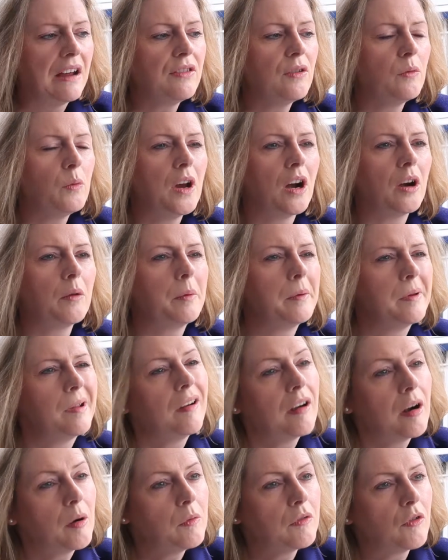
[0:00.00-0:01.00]
that we are where we
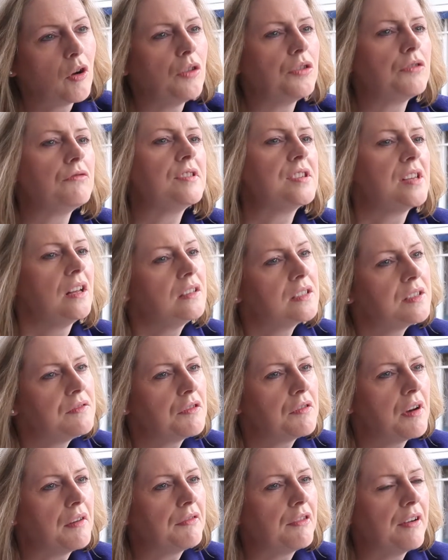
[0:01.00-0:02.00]
are, we've got the result of
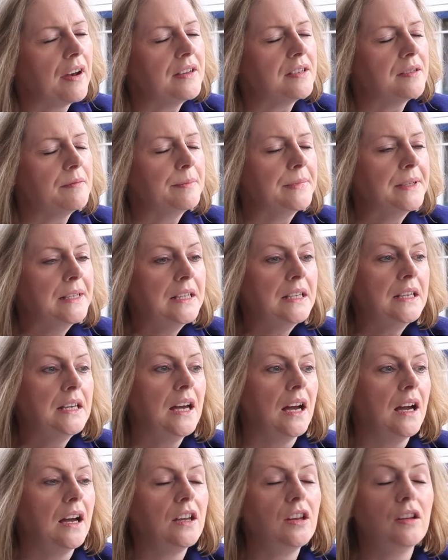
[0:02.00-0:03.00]
the referendum.
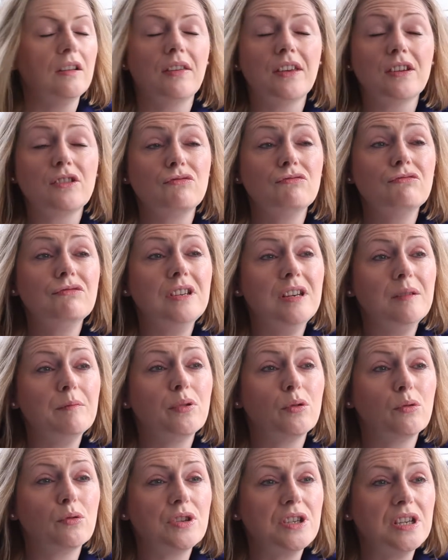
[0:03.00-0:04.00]
I think it's really
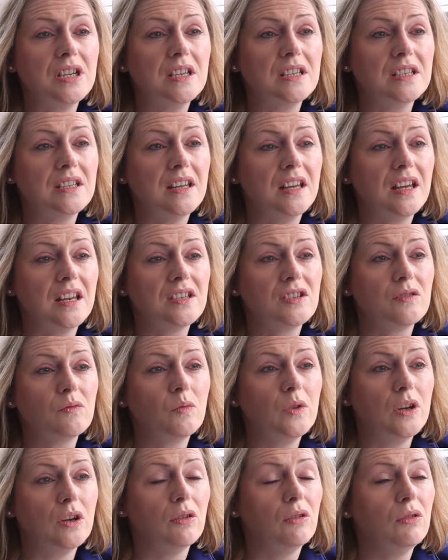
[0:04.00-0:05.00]
important that
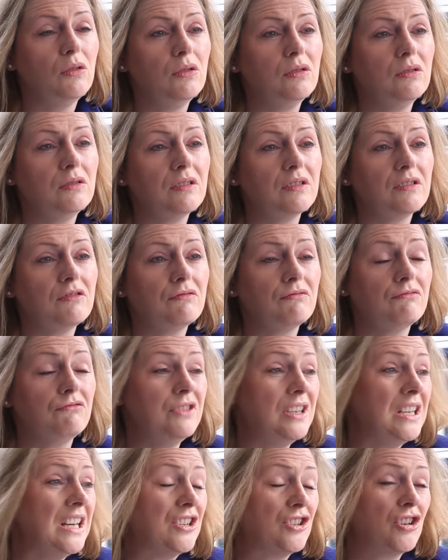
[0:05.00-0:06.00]
we all
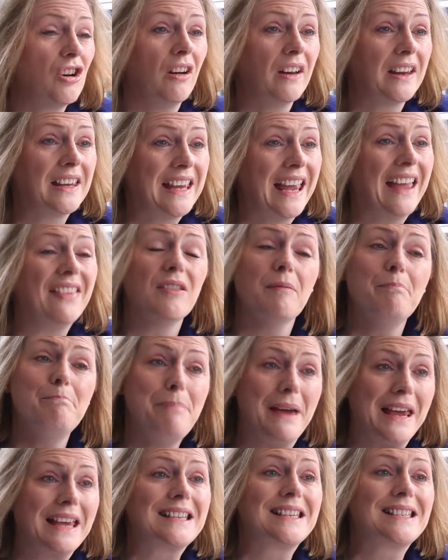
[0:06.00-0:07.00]
really try and get the
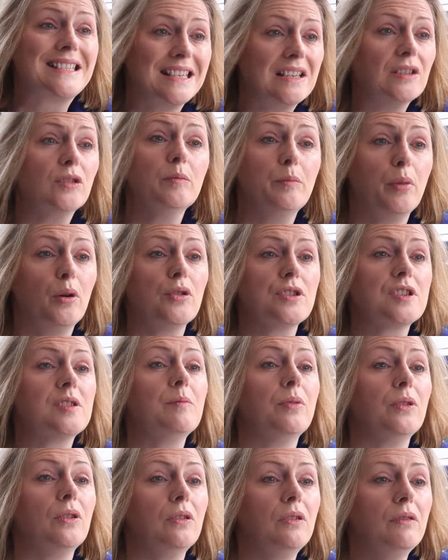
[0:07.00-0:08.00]
best deal
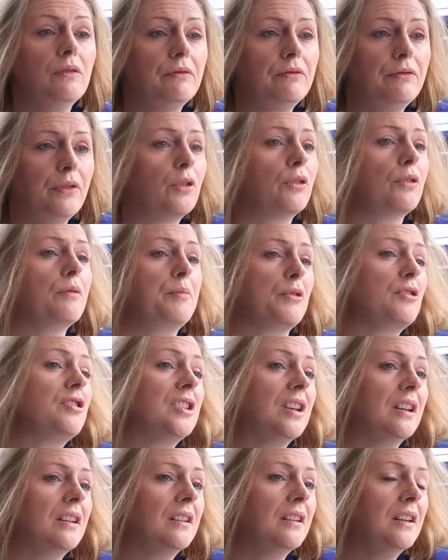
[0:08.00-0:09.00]
possible for
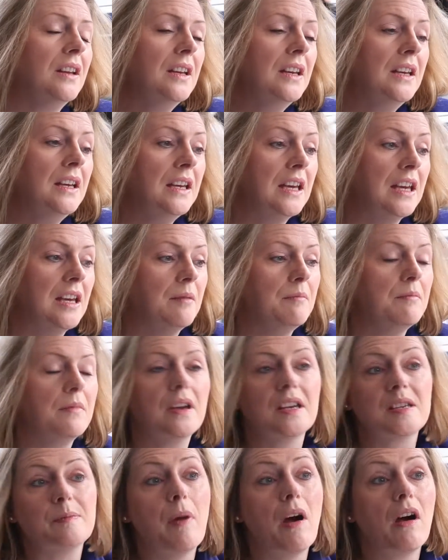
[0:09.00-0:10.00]
Britain
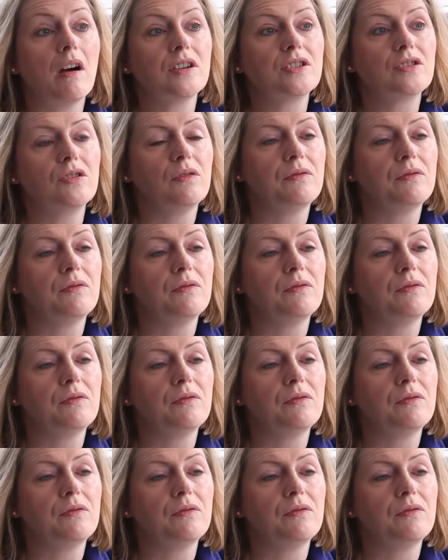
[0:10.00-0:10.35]
as part of